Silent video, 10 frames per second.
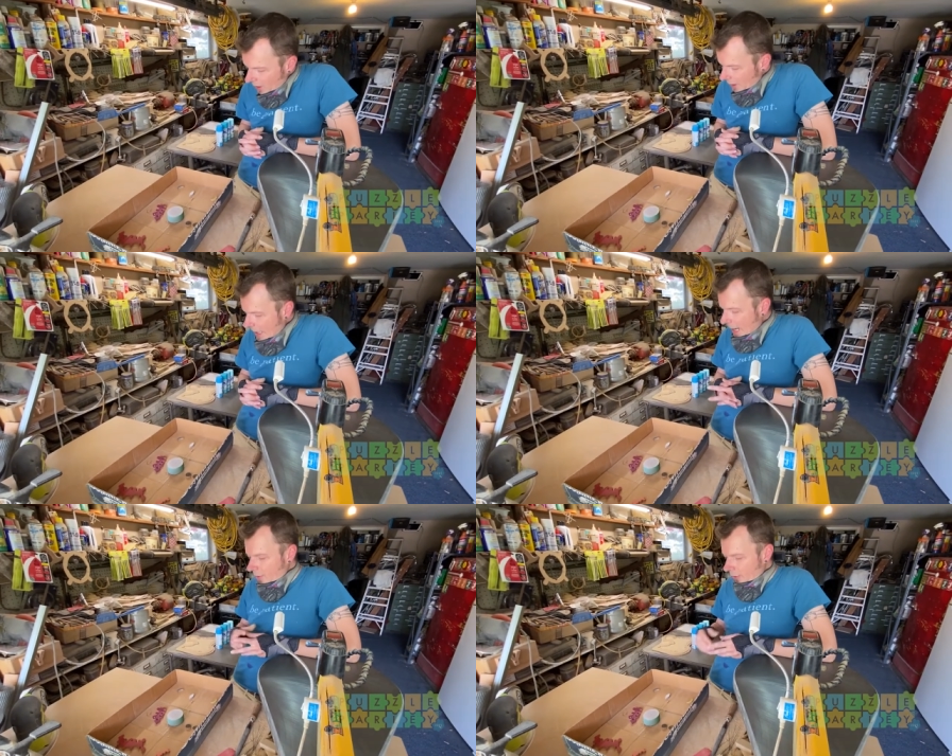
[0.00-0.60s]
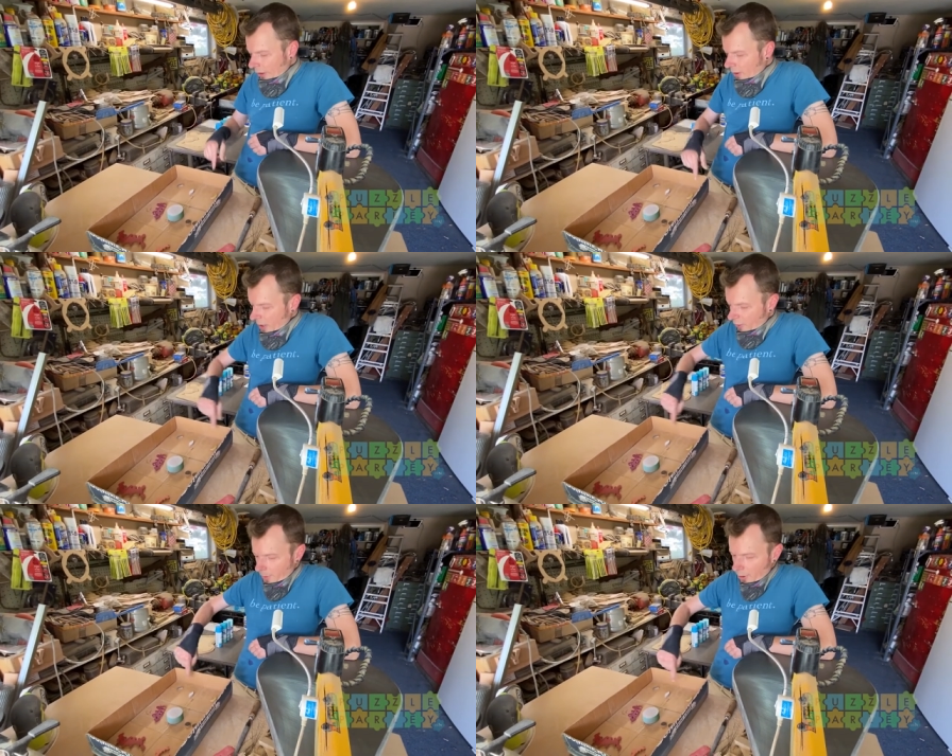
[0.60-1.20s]
Now, obviously, the
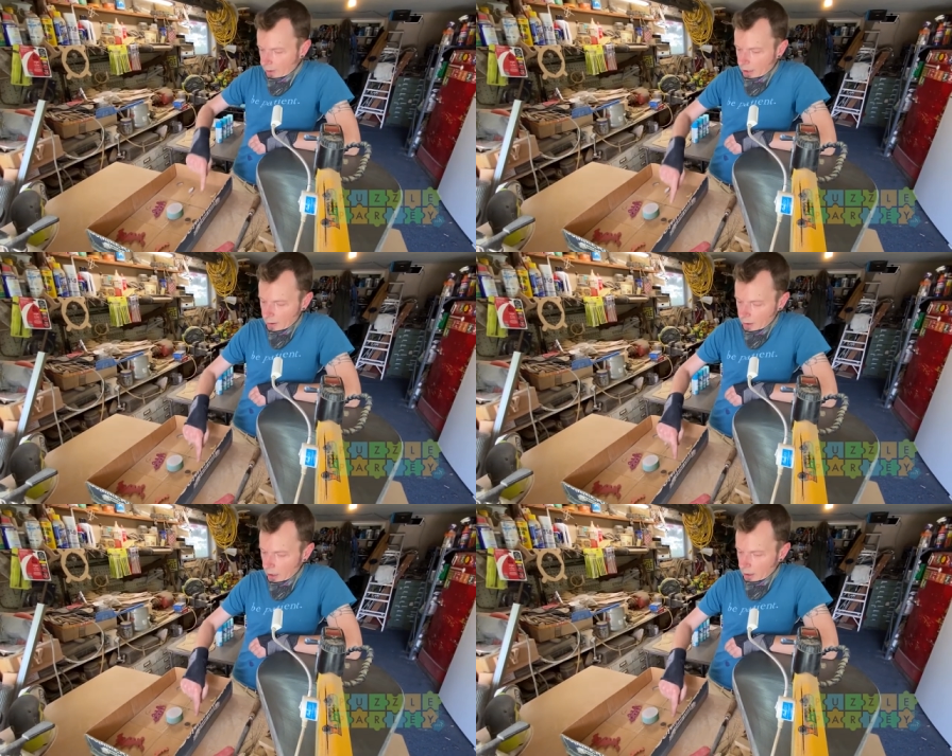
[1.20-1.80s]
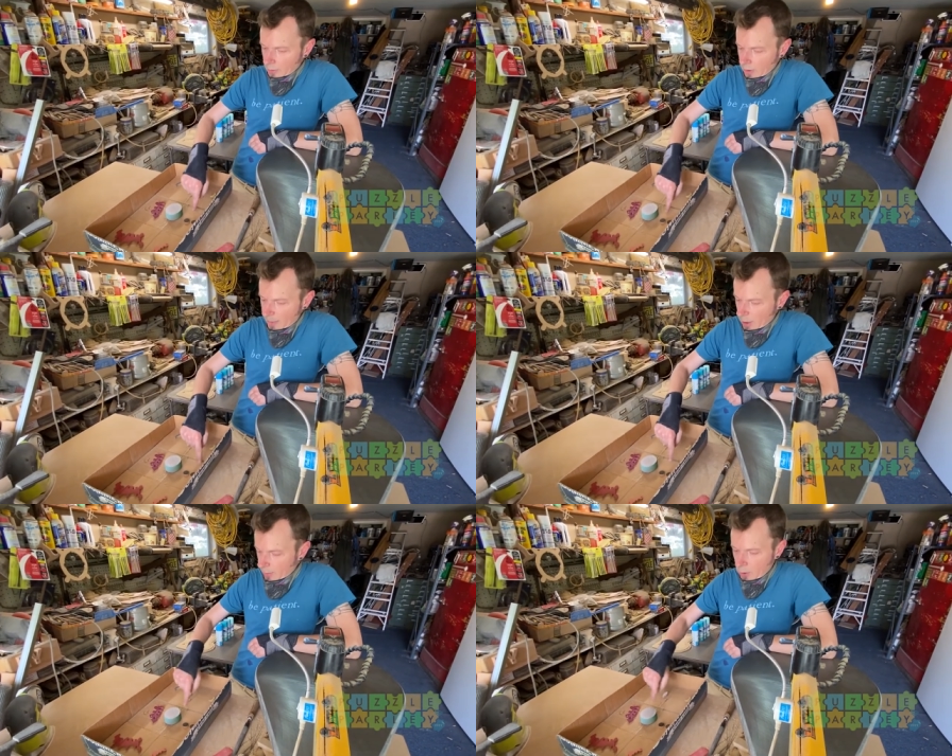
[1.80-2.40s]
beach ball and the
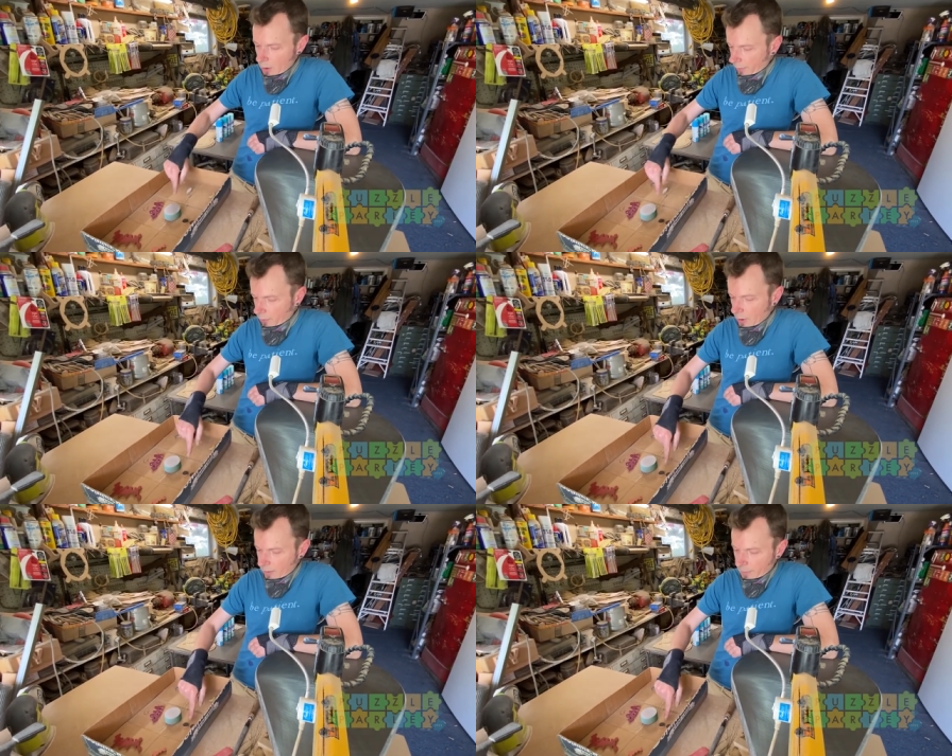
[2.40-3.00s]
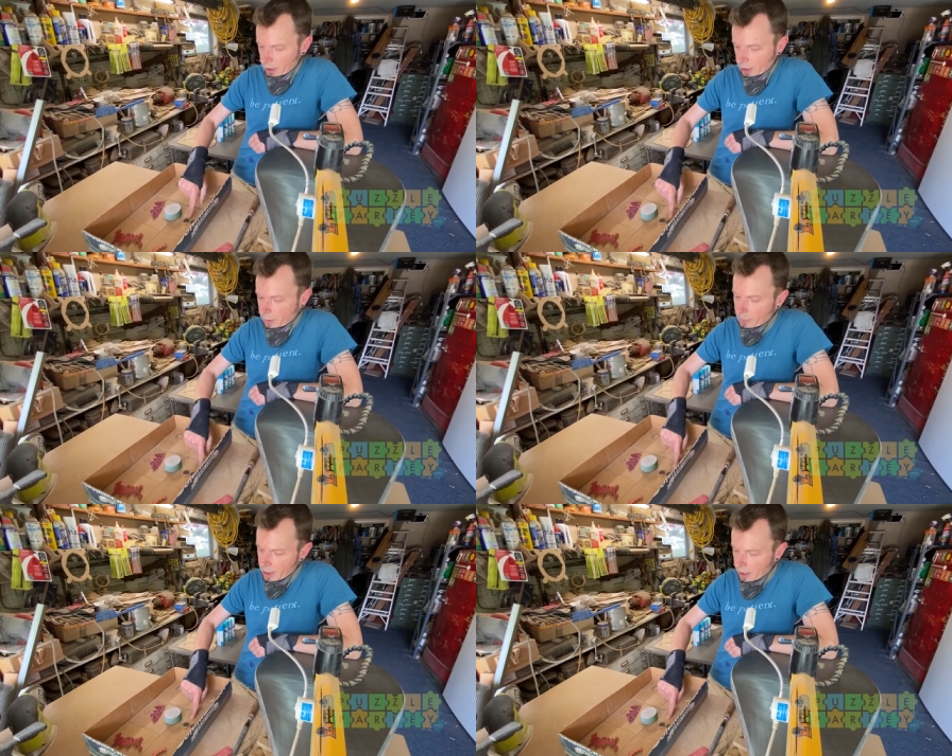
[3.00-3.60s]
crab eye balls do not need
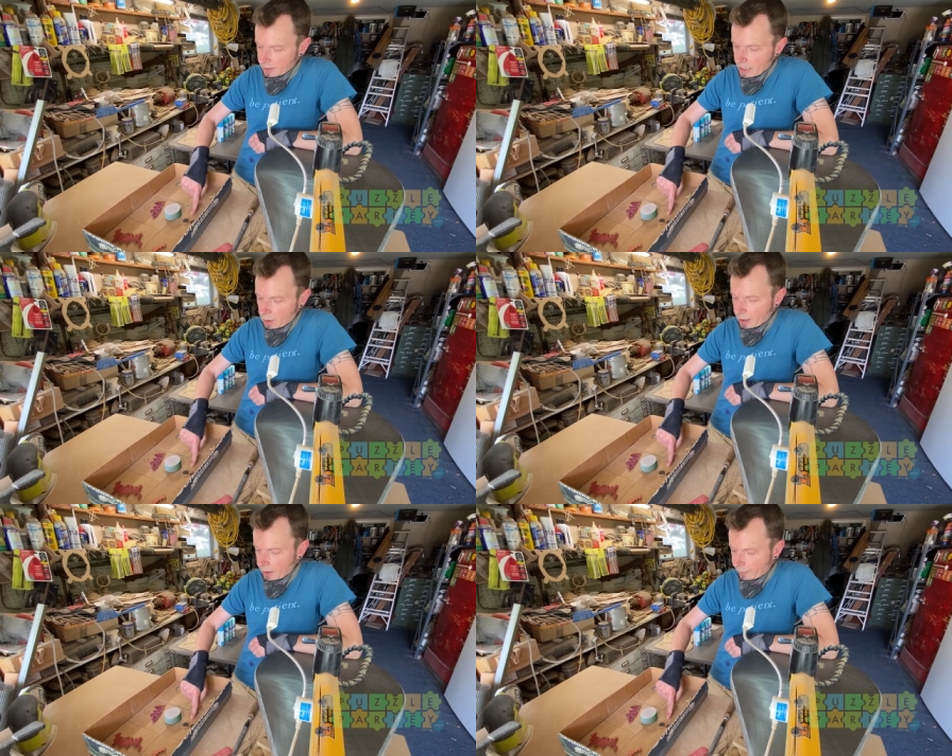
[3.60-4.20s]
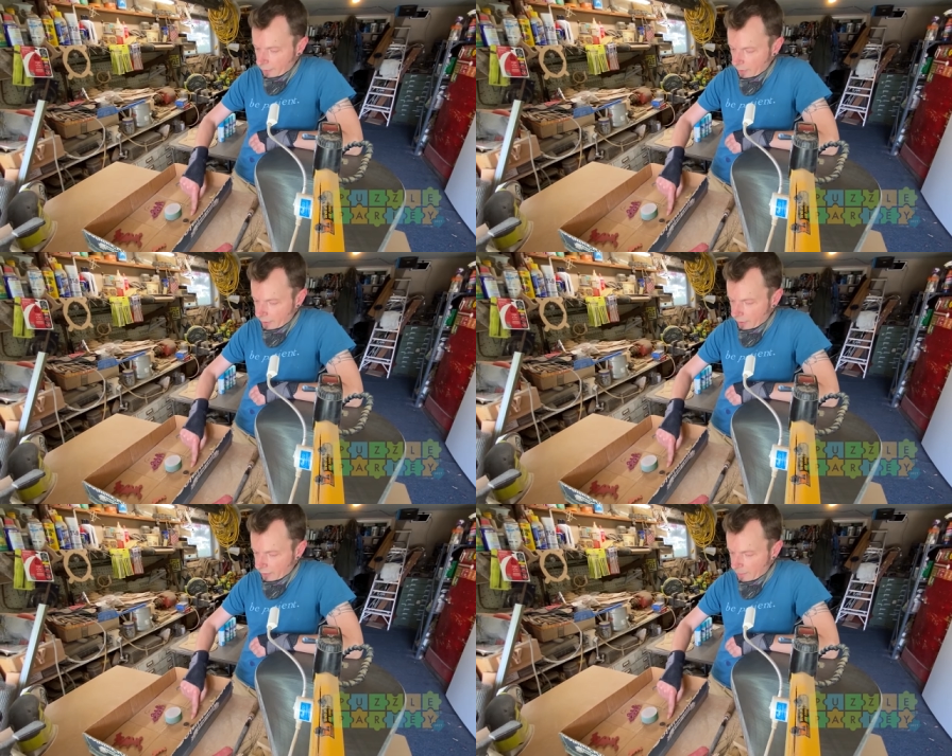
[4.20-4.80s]
to be cut down any
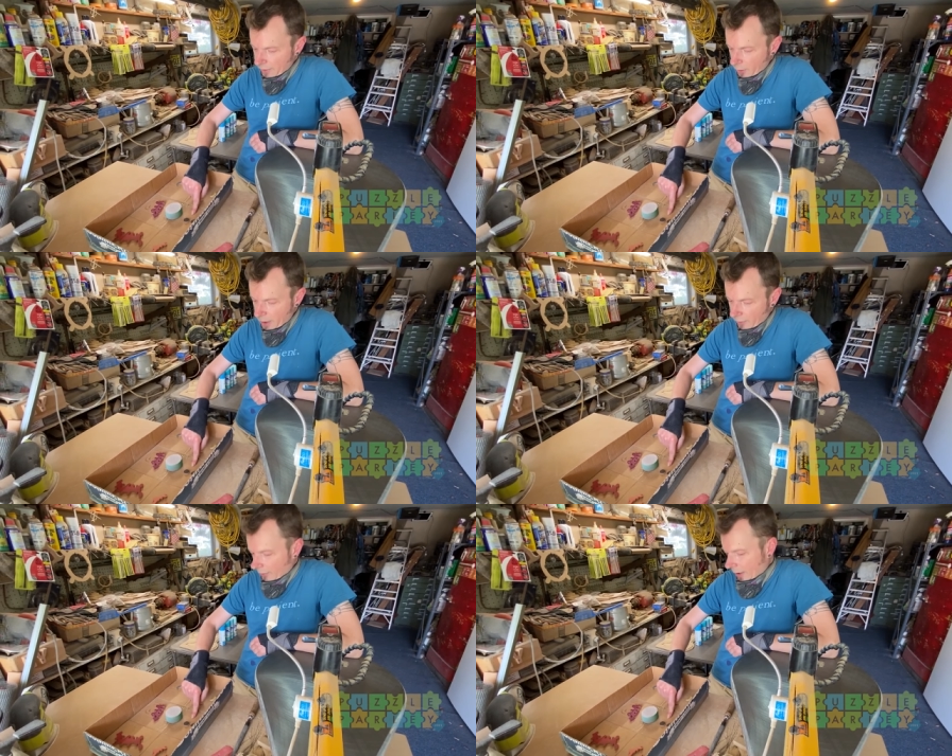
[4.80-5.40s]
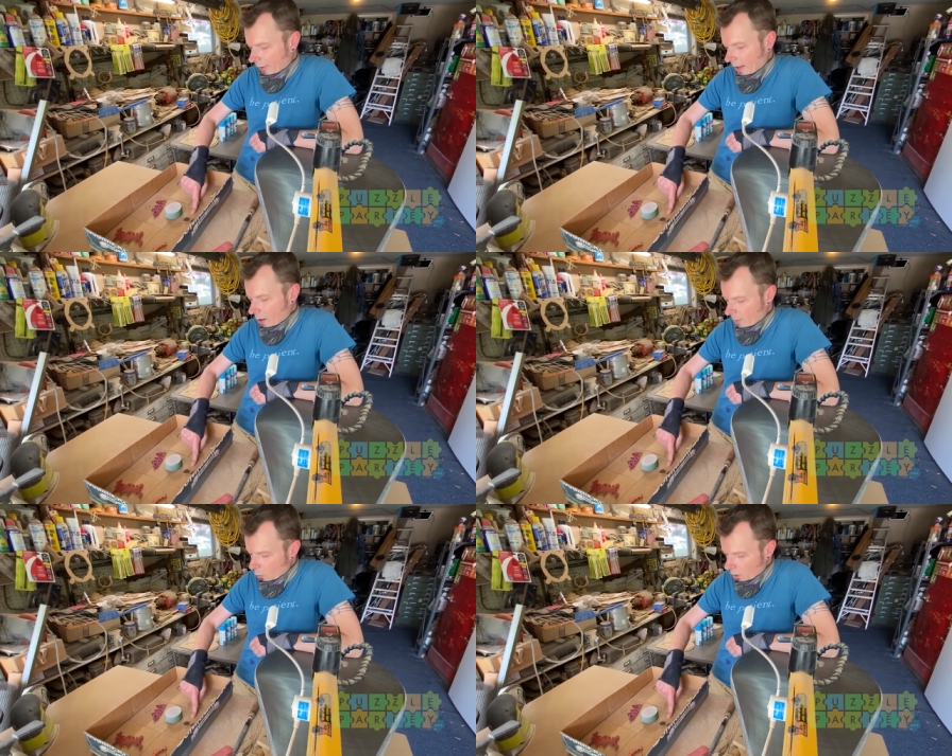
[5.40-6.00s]
further into puzzle pieces as they
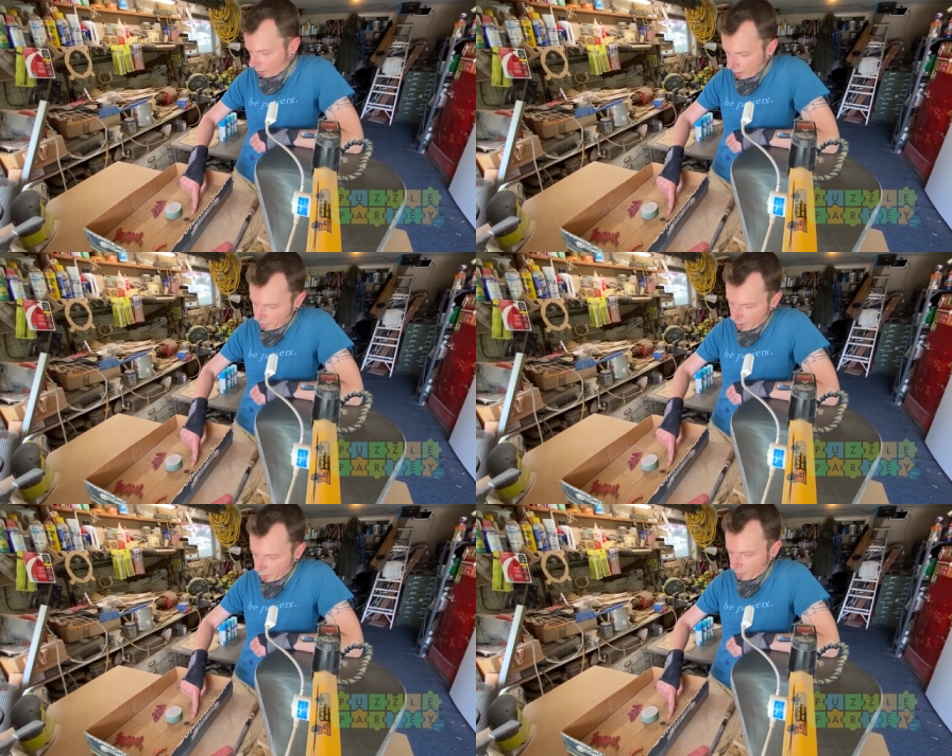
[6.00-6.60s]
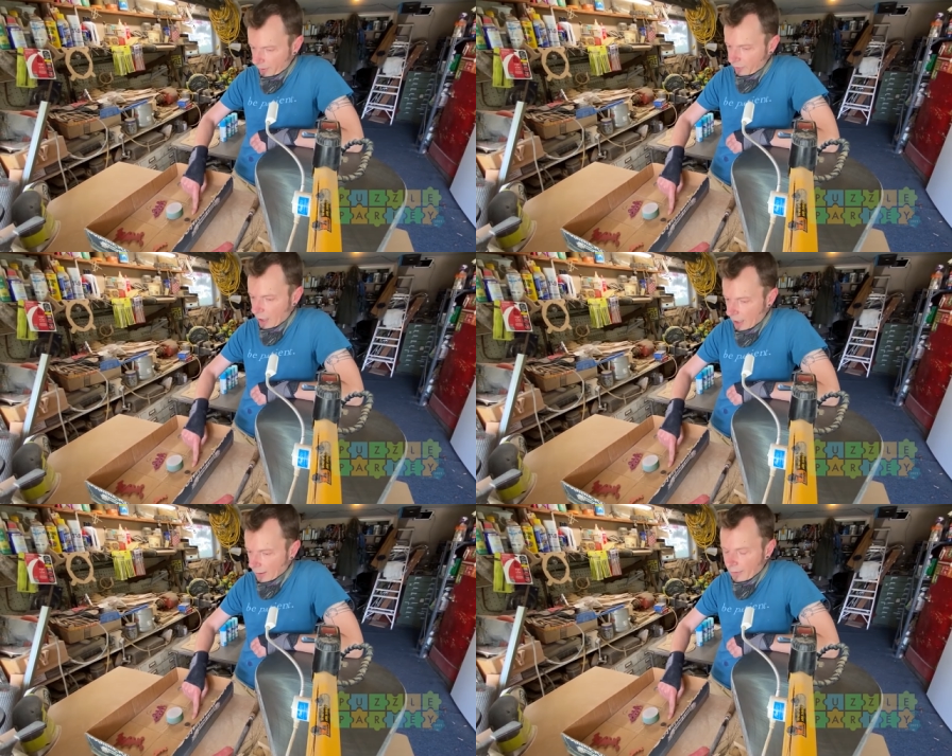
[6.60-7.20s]
are more or less puzzle piece
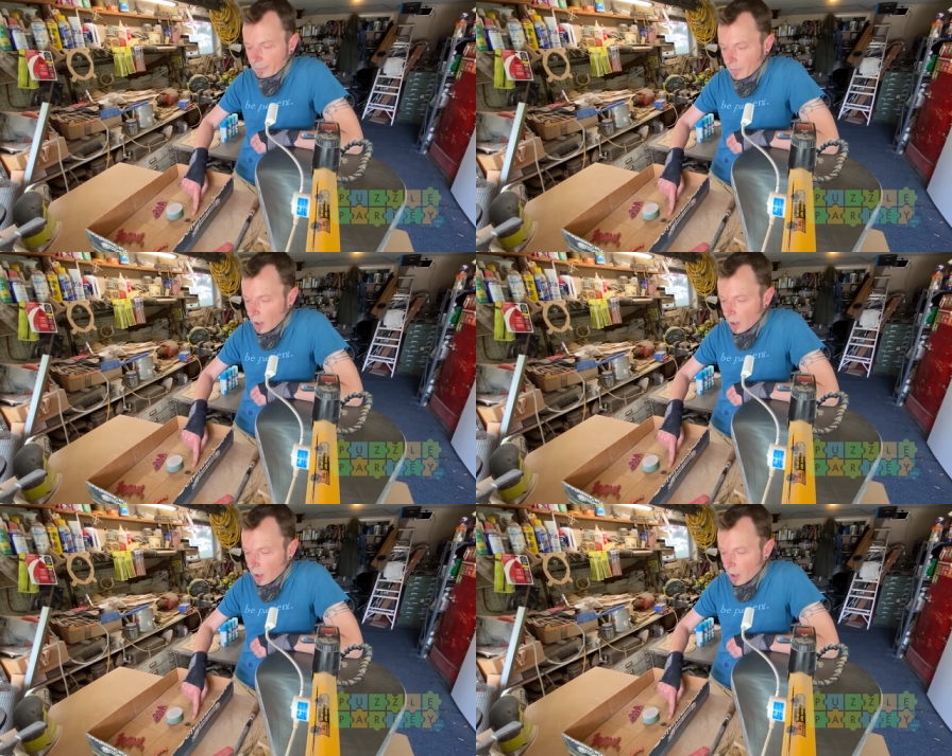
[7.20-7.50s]
size.